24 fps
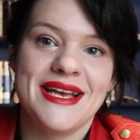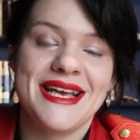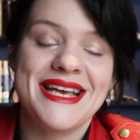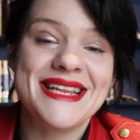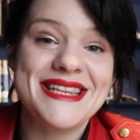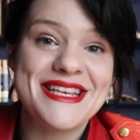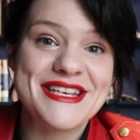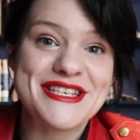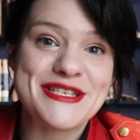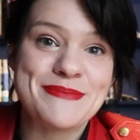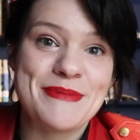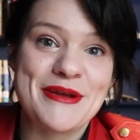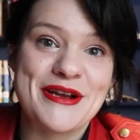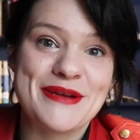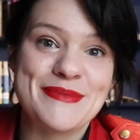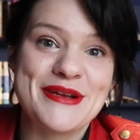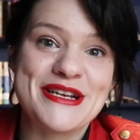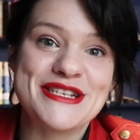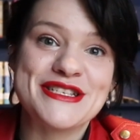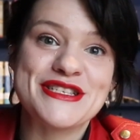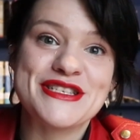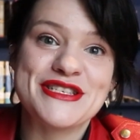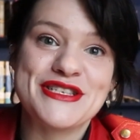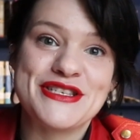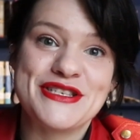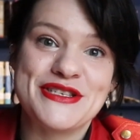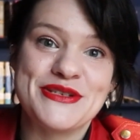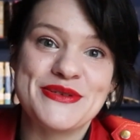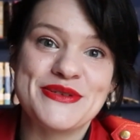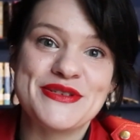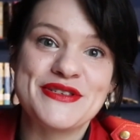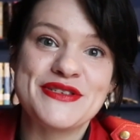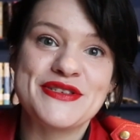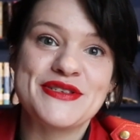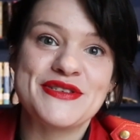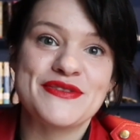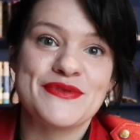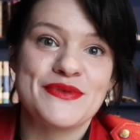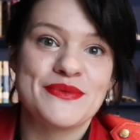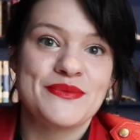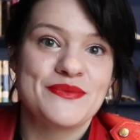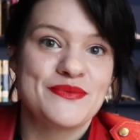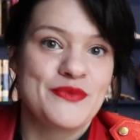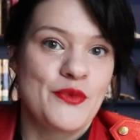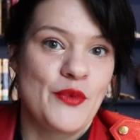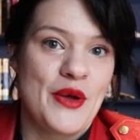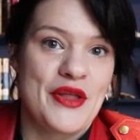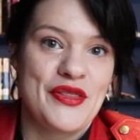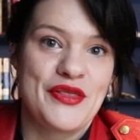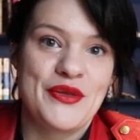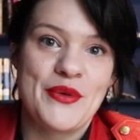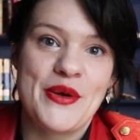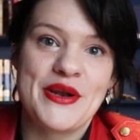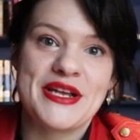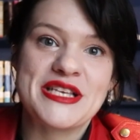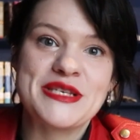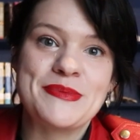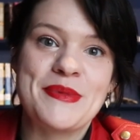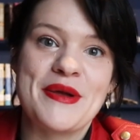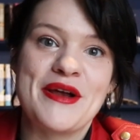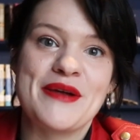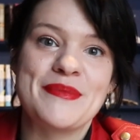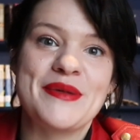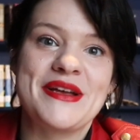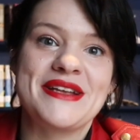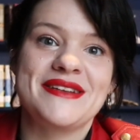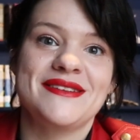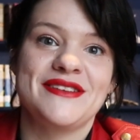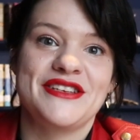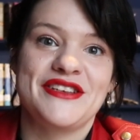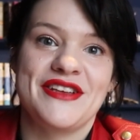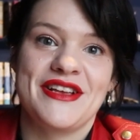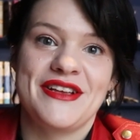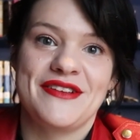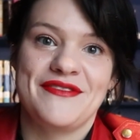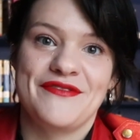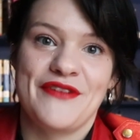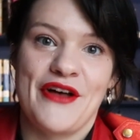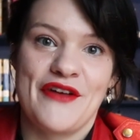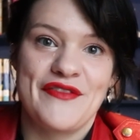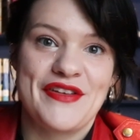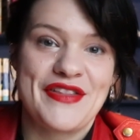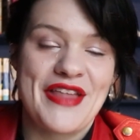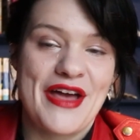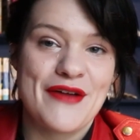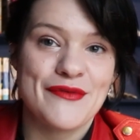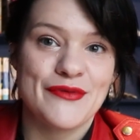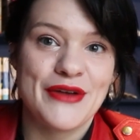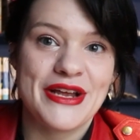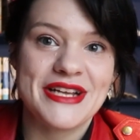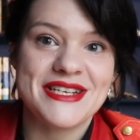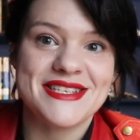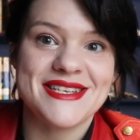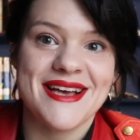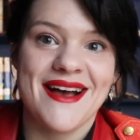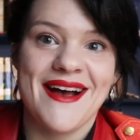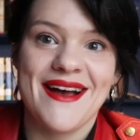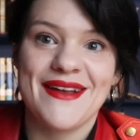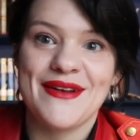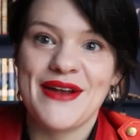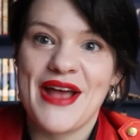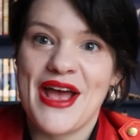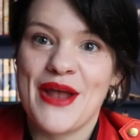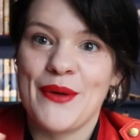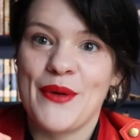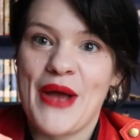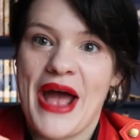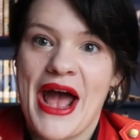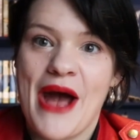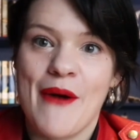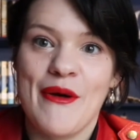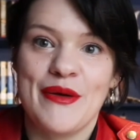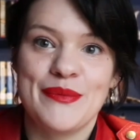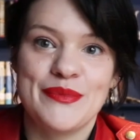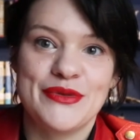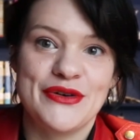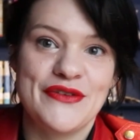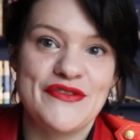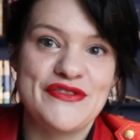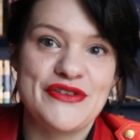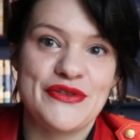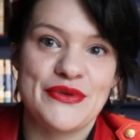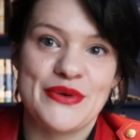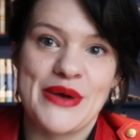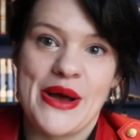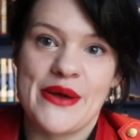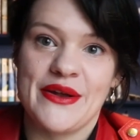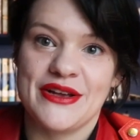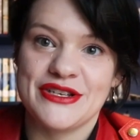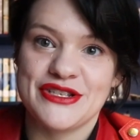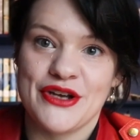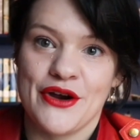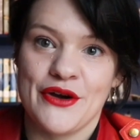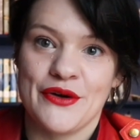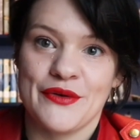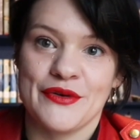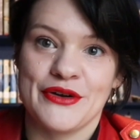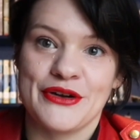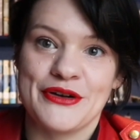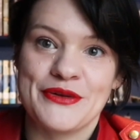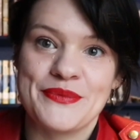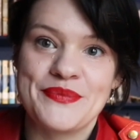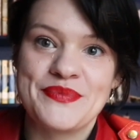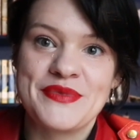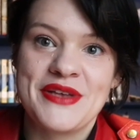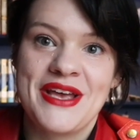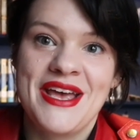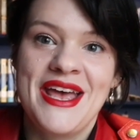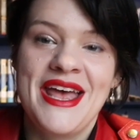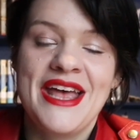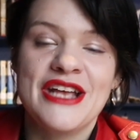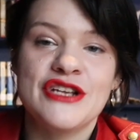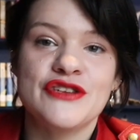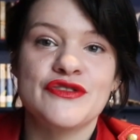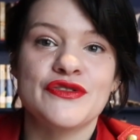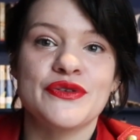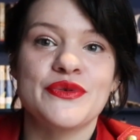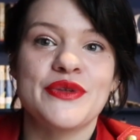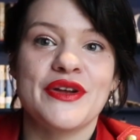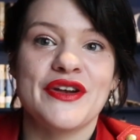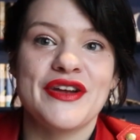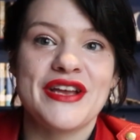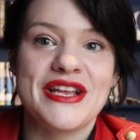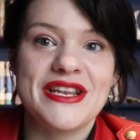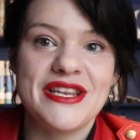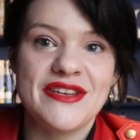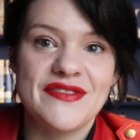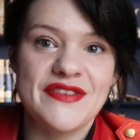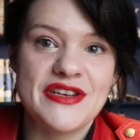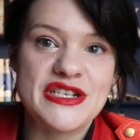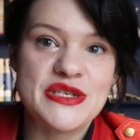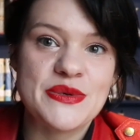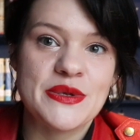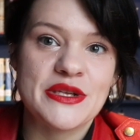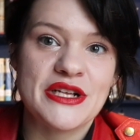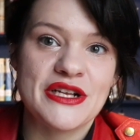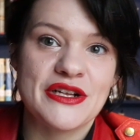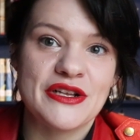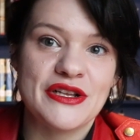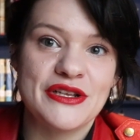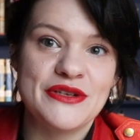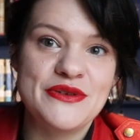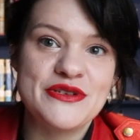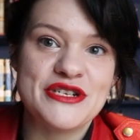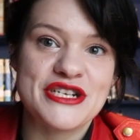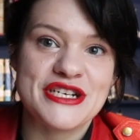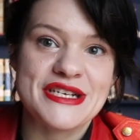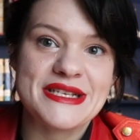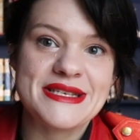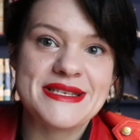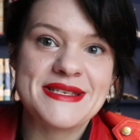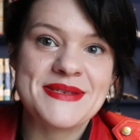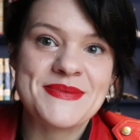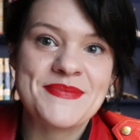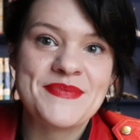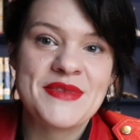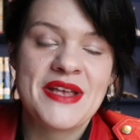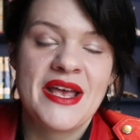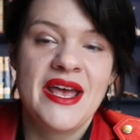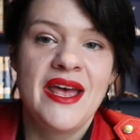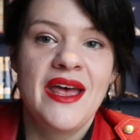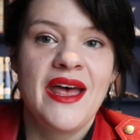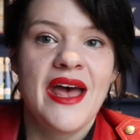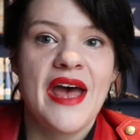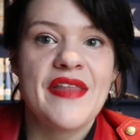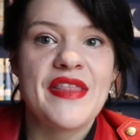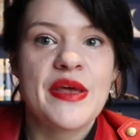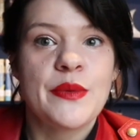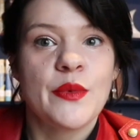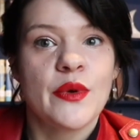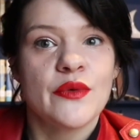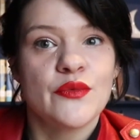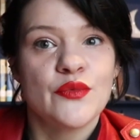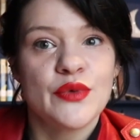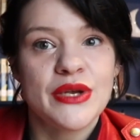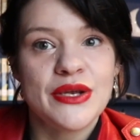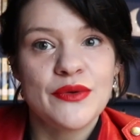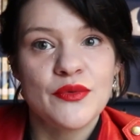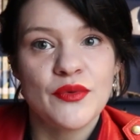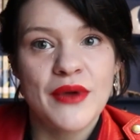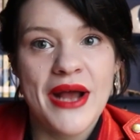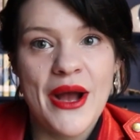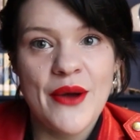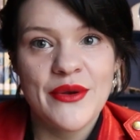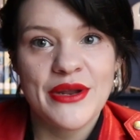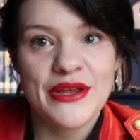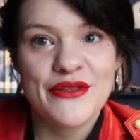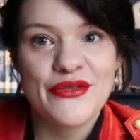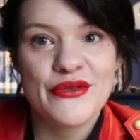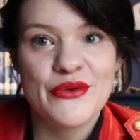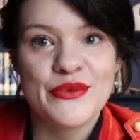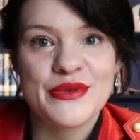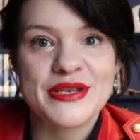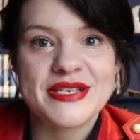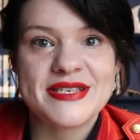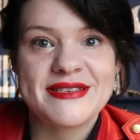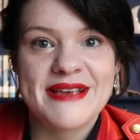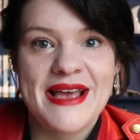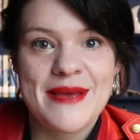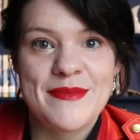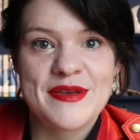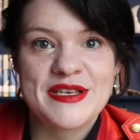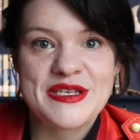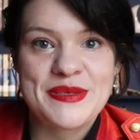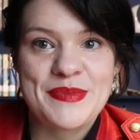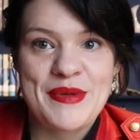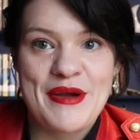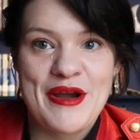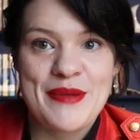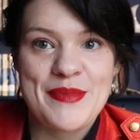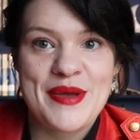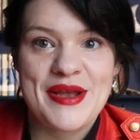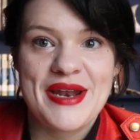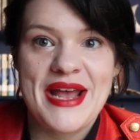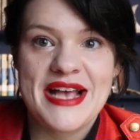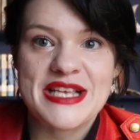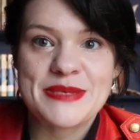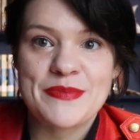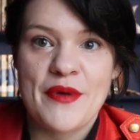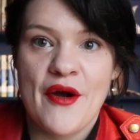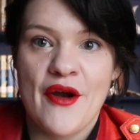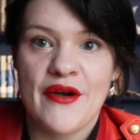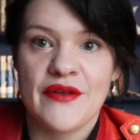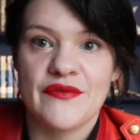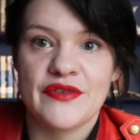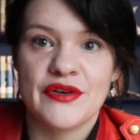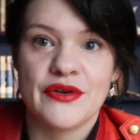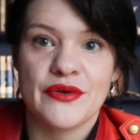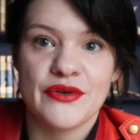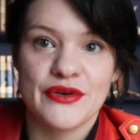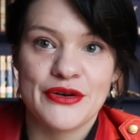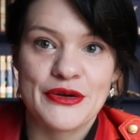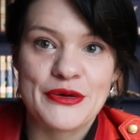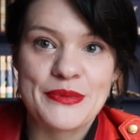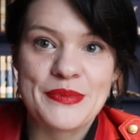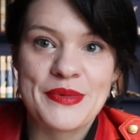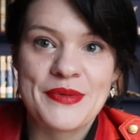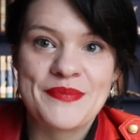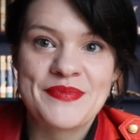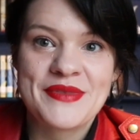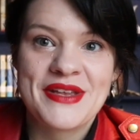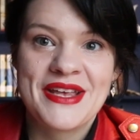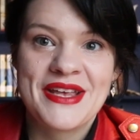In the experiment, students went through an experiment involving that red dot and how it moved throughout a dark room, drew their individual conclusions, and then were rerouted through the same experiment as part of a group.